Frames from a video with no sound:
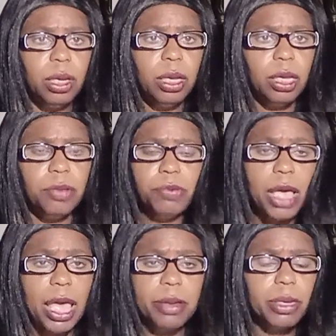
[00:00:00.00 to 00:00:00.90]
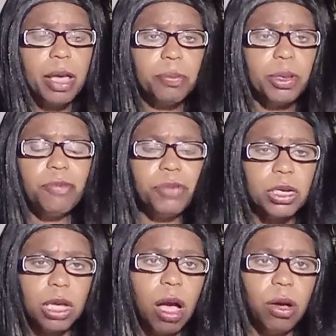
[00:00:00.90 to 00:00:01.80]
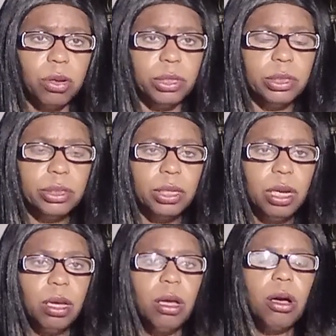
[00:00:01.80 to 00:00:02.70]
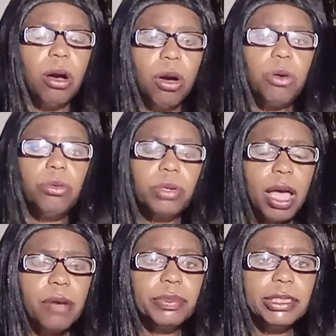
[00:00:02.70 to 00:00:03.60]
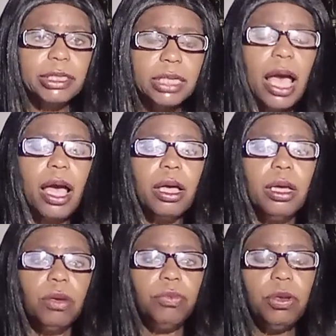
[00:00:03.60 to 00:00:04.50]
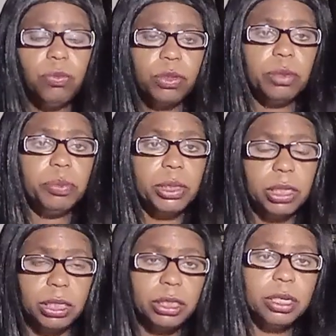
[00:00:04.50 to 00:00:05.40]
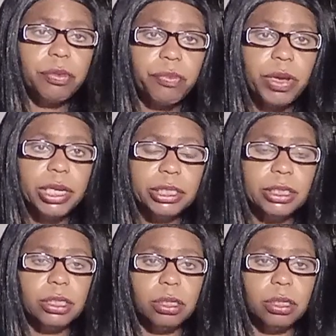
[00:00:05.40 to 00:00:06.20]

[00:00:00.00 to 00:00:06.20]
if it had not been for God on our side, we would have been under that Red Sea.